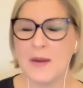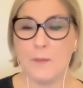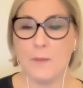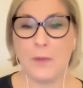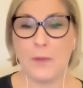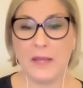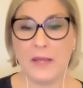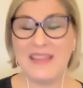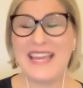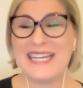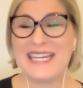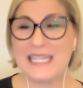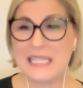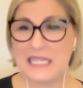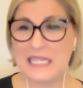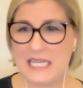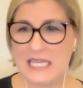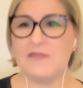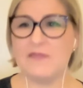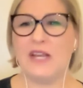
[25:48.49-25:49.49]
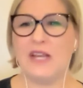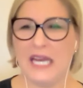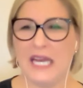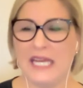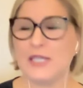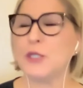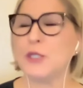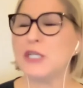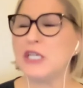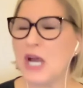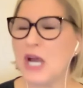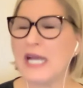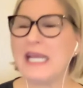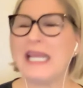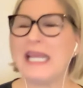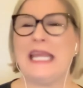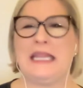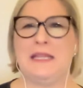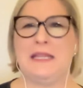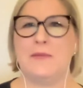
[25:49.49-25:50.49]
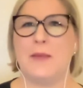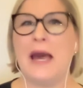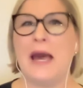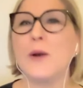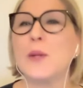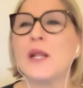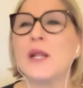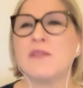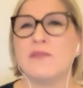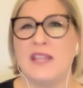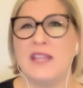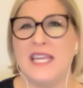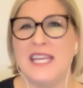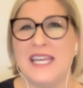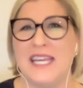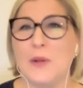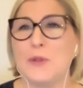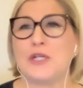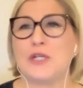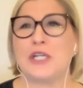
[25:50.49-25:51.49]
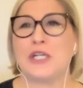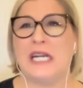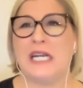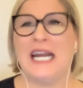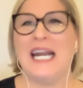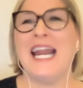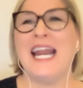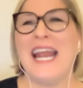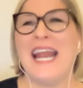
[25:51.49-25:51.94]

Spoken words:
By the end of the evening, I could not get them out of the ocean,